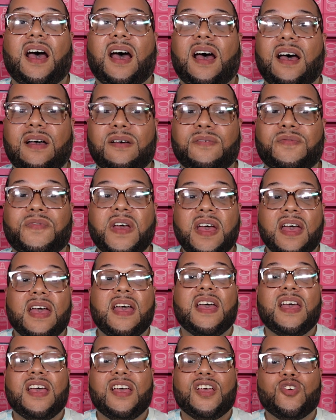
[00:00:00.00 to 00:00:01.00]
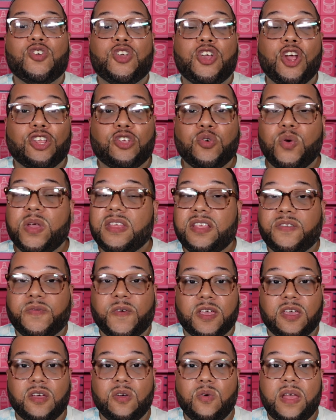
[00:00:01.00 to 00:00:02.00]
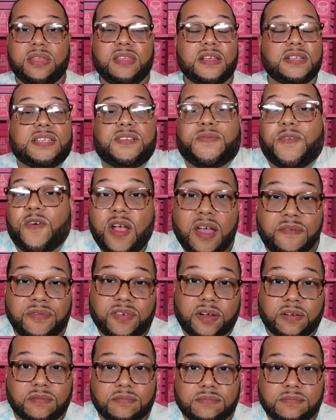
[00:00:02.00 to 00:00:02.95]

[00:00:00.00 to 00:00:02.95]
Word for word: of, you're doing this for you, and this is forever.